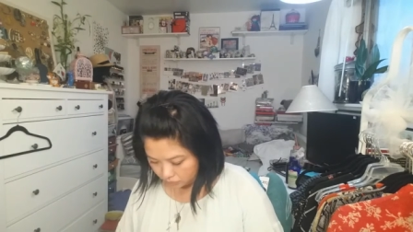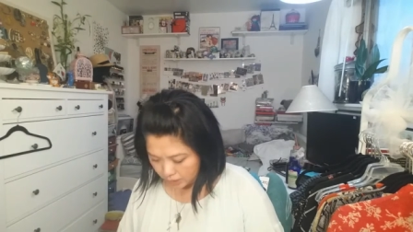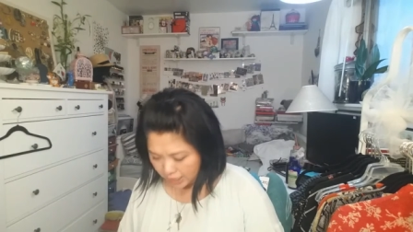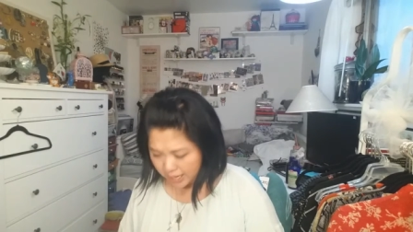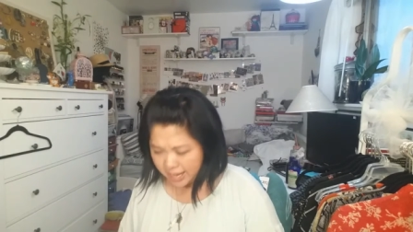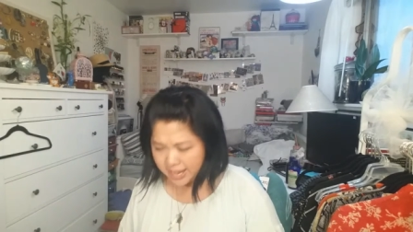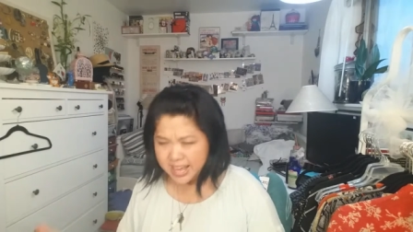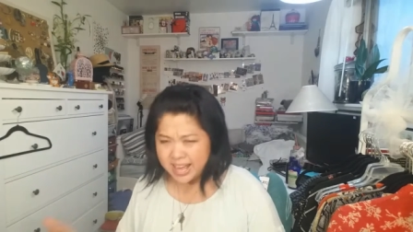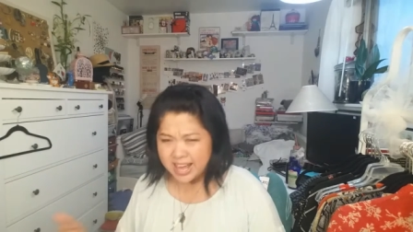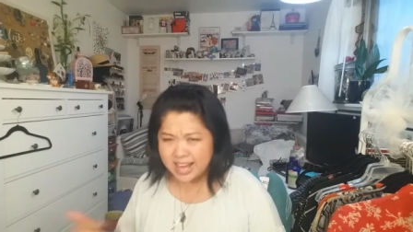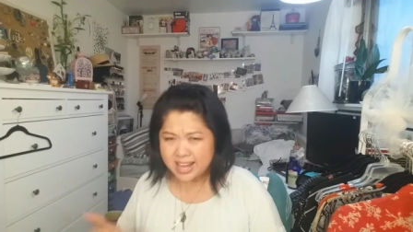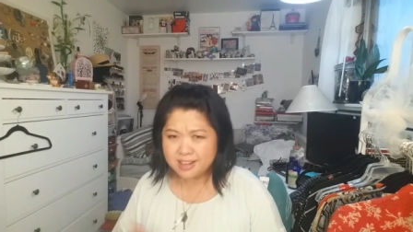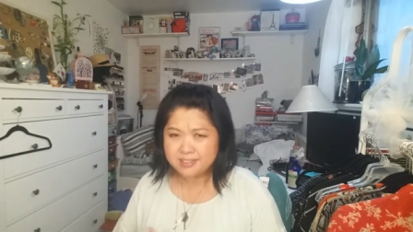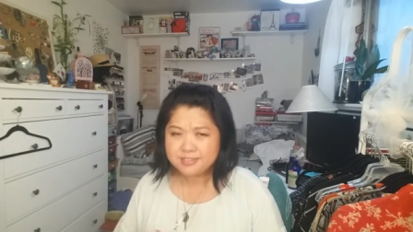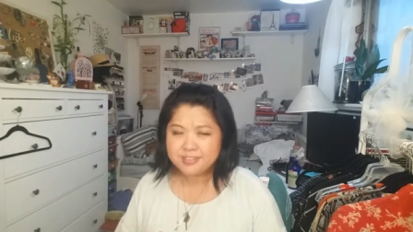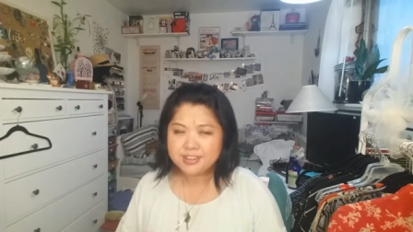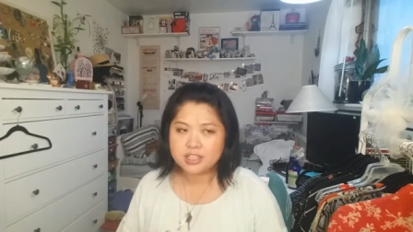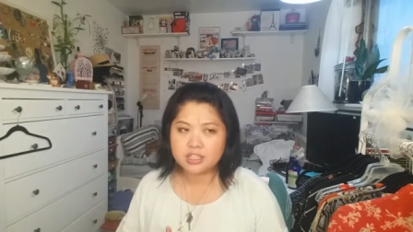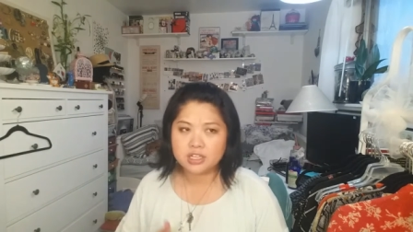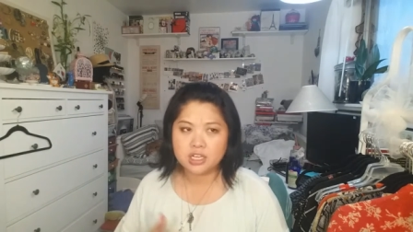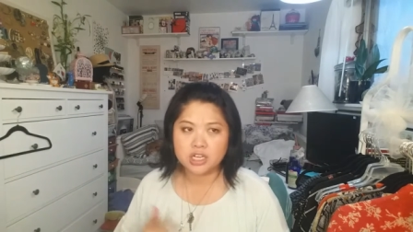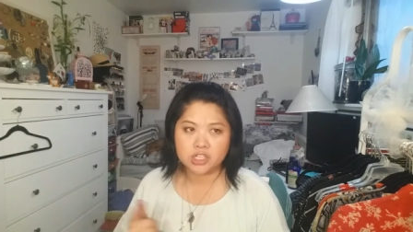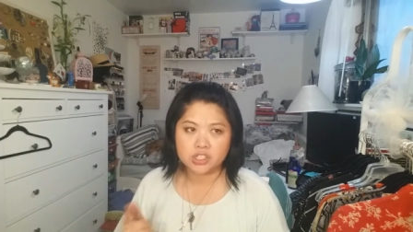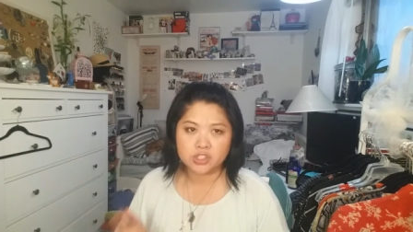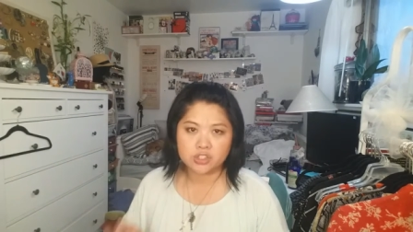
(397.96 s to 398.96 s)
I have
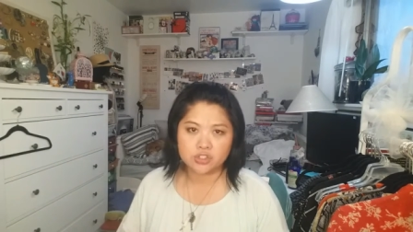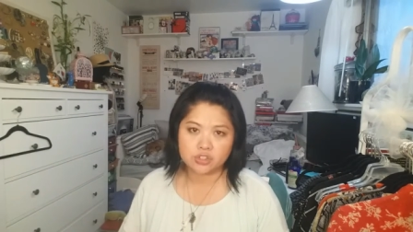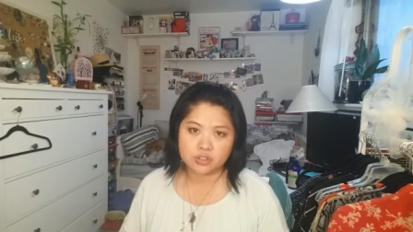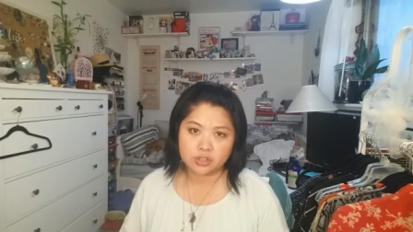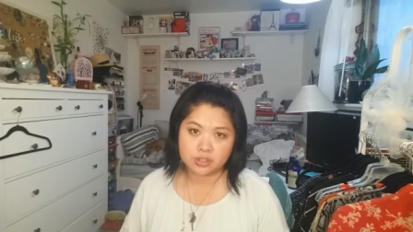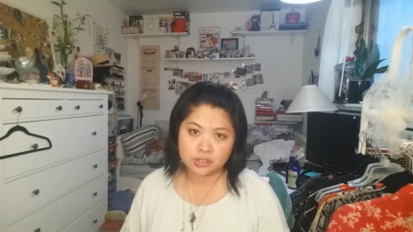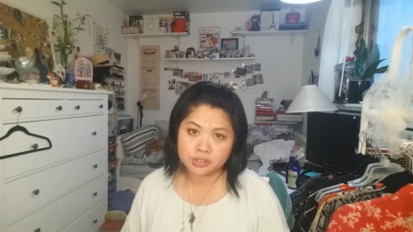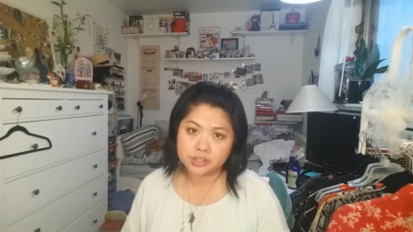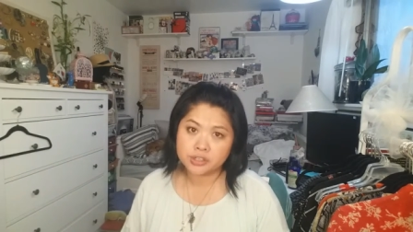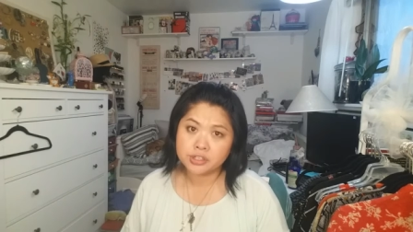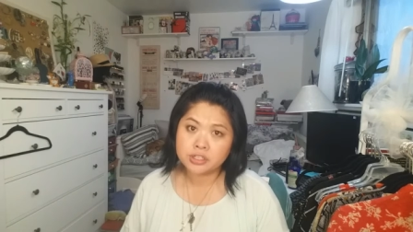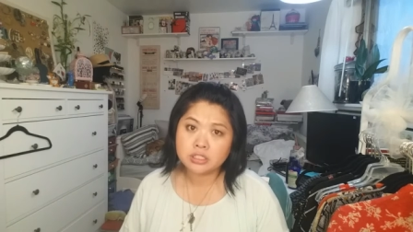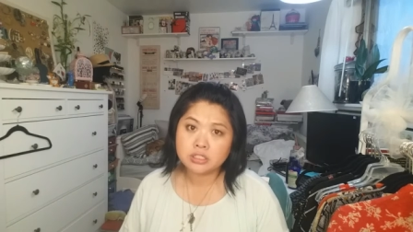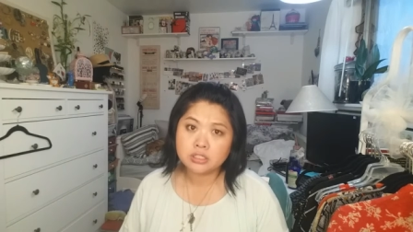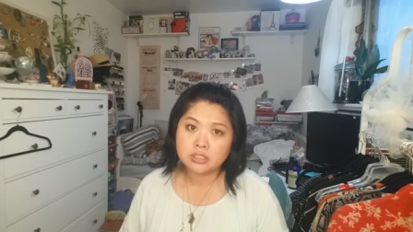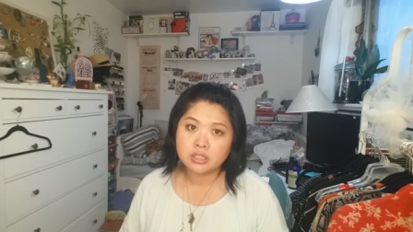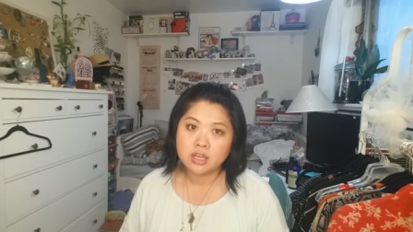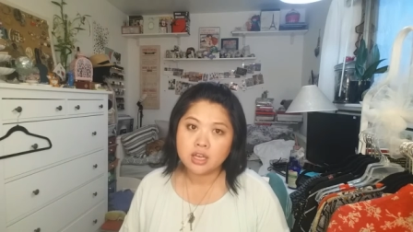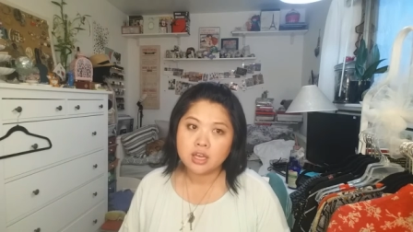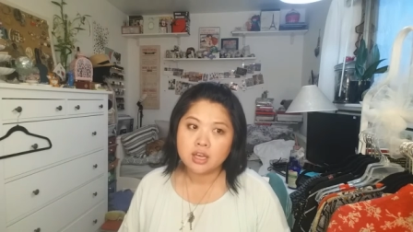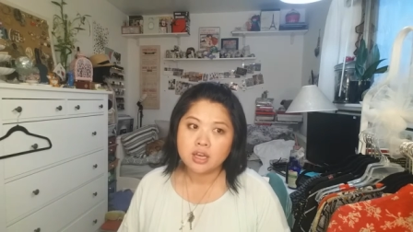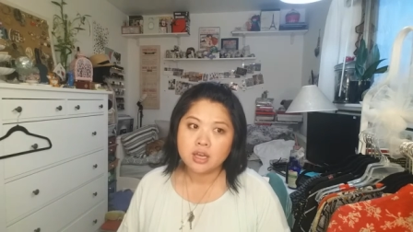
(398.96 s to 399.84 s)
an external,